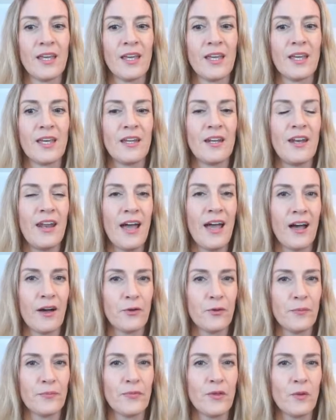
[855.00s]

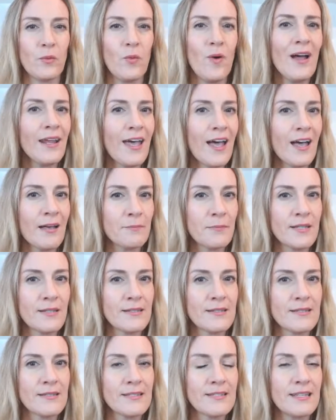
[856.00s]
Now, what
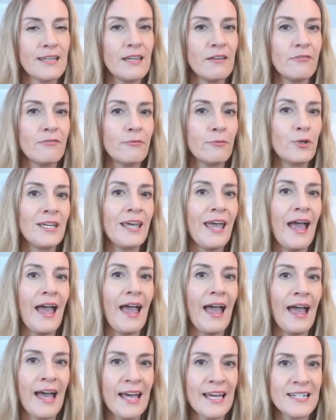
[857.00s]
happens if we
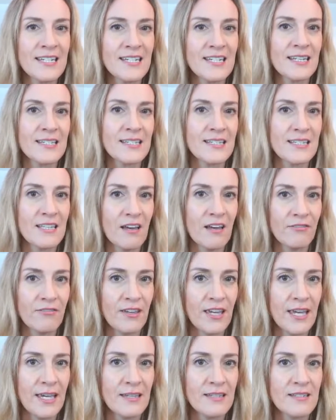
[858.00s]
add a
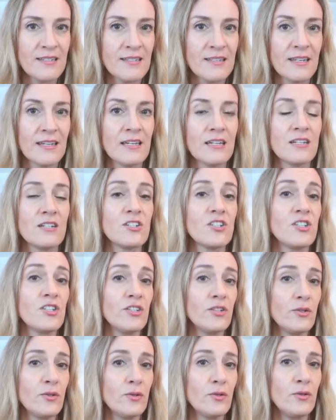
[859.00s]
suffix
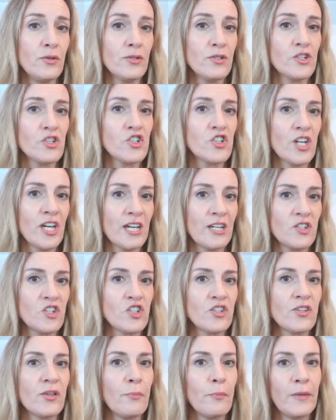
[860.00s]
to
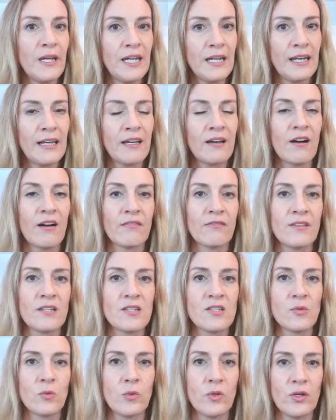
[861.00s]
change the meaning of
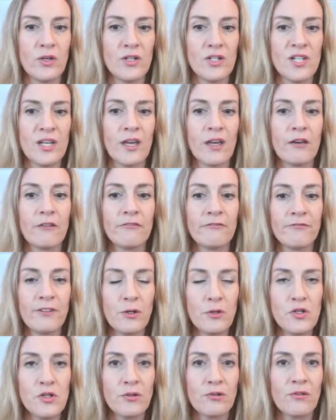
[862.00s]
this word?
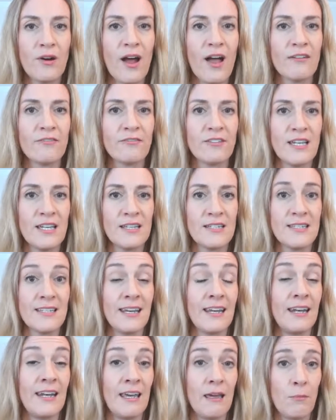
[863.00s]
Photograph is
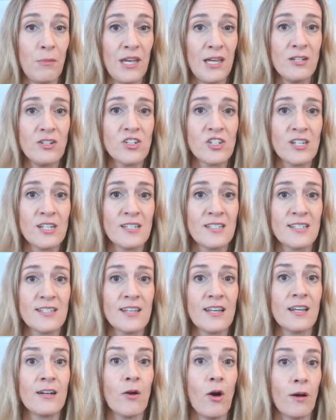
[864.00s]
an image, it's
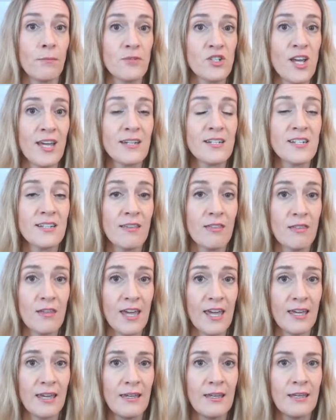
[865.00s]
an object, a
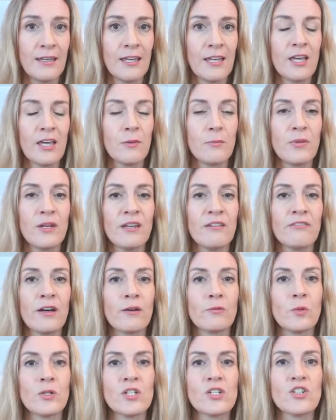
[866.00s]
thing. But if I
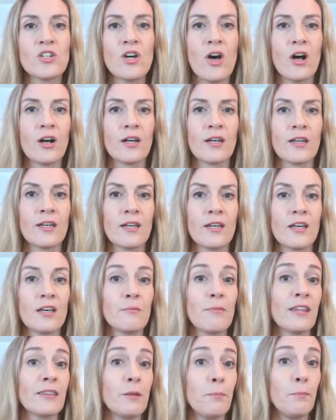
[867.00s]
want to talk
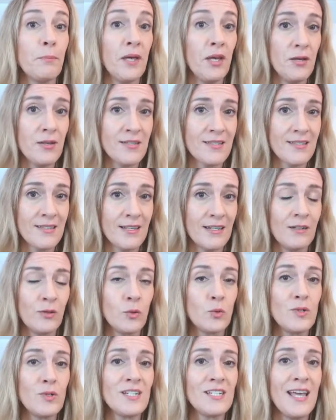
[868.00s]
about the person
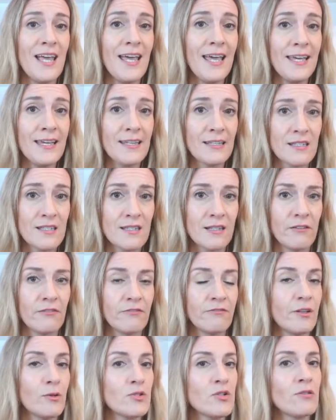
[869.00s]
who takes
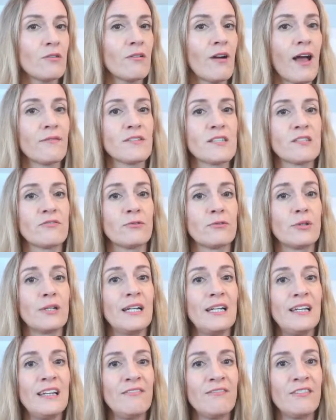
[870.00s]
photographs for a
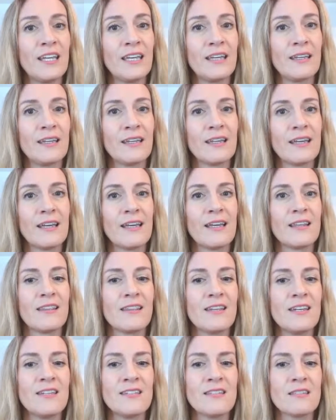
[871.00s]
living,
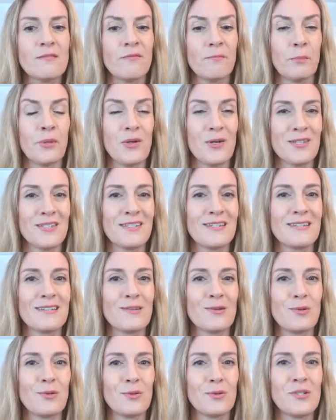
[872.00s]
this person is
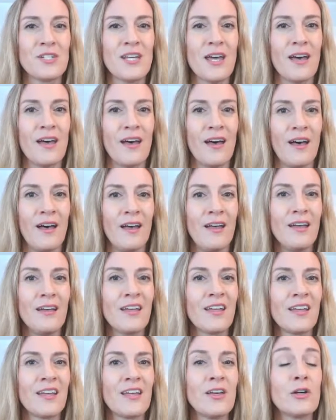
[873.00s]
called a
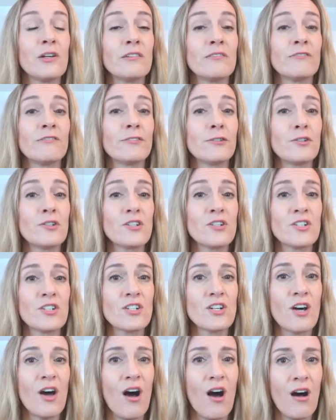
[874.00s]

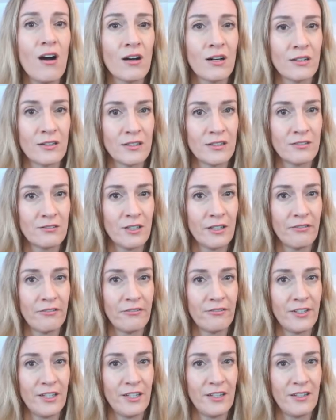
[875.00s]

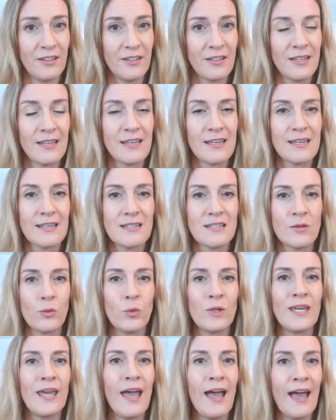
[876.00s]
photographer. So
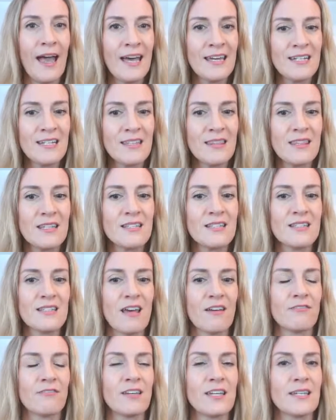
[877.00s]
we added the
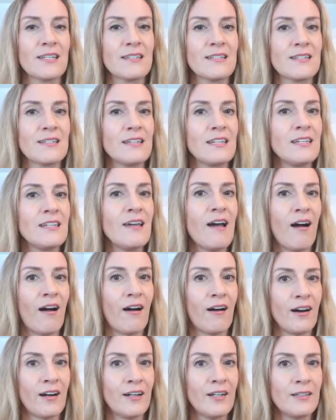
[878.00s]
suffix
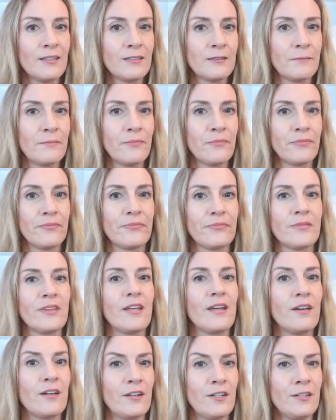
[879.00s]
er,
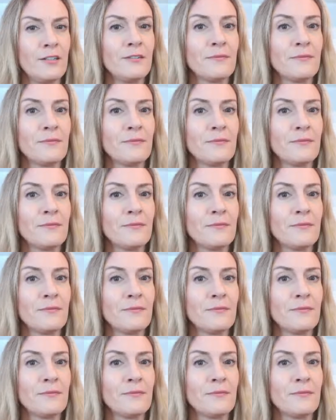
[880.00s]
and